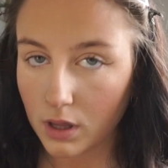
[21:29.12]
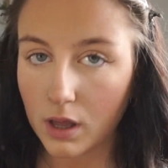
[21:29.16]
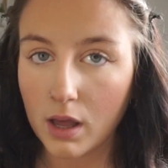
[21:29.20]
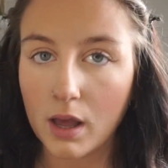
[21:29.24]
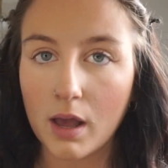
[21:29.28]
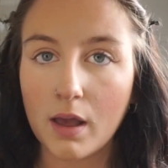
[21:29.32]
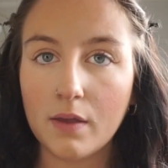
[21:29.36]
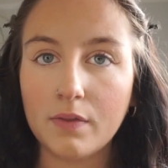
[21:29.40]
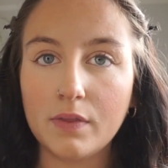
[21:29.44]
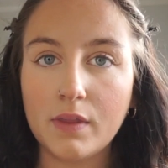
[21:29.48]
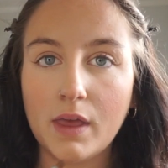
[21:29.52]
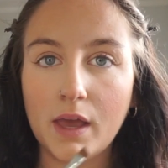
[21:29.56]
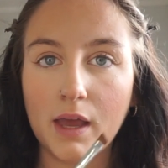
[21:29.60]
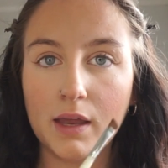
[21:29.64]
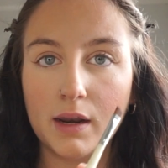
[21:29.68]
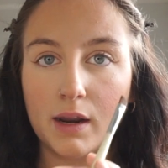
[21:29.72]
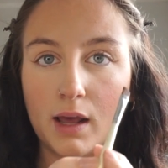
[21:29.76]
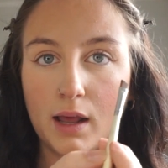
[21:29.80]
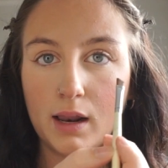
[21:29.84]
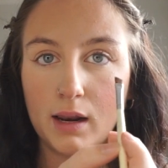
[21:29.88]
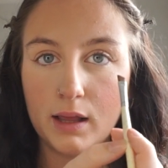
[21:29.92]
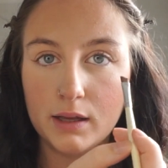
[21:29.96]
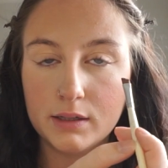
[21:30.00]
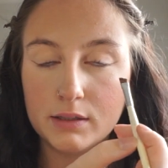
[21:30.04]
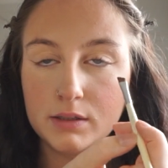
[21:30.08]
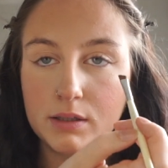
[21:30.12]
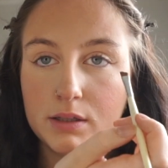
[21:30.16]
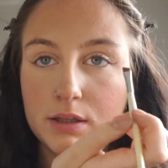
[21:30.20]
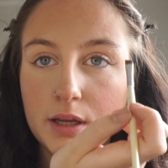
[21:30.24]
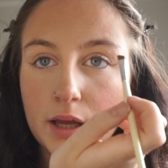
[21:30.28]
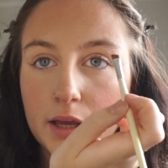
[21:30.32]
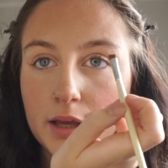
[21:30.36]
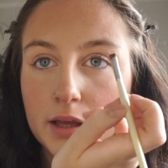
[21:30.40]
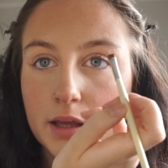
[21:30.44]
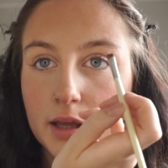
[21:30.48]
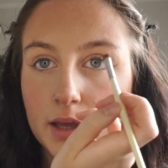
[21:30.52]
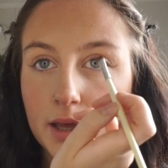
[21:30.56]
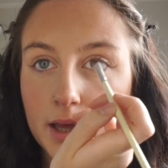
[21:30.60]
And then I like to
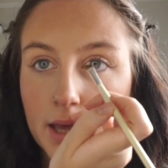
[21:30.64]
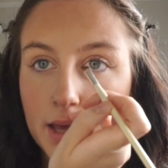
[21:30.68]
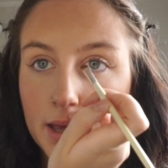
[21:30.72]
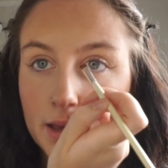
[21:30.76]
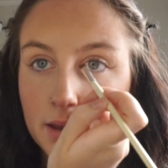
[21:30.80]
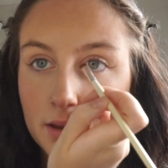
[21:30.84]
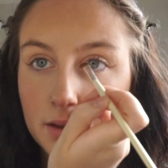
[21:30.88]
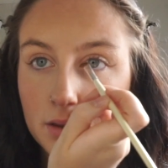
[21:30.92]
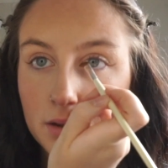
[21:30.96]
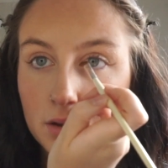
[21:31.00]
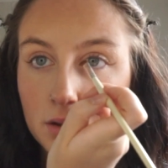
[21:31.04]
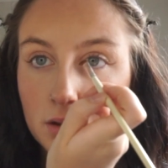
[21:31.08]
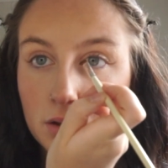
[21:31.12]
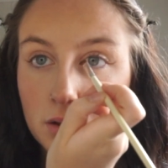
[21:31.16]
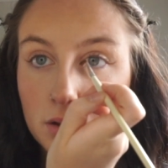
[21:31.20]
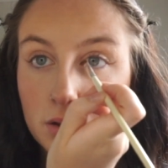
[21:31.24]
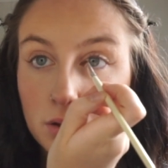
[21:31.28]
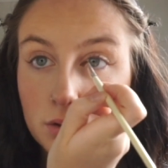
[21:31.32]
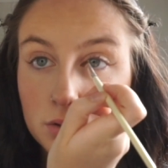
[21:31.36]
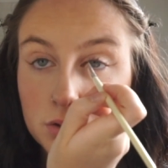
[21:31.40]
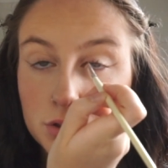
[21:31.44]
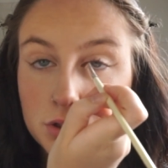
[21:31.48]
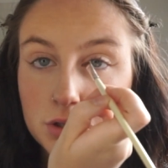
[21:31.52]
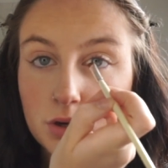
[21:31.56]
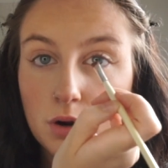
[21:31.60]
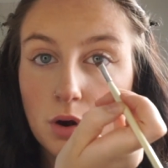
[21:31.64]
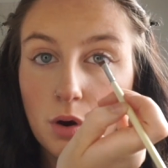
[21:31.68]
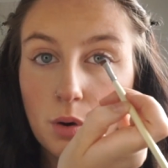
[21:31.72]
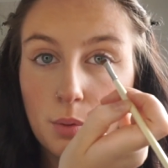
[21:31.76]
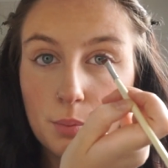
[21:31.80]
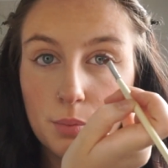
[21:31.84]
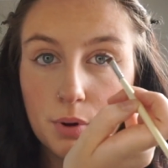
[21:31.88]
take it on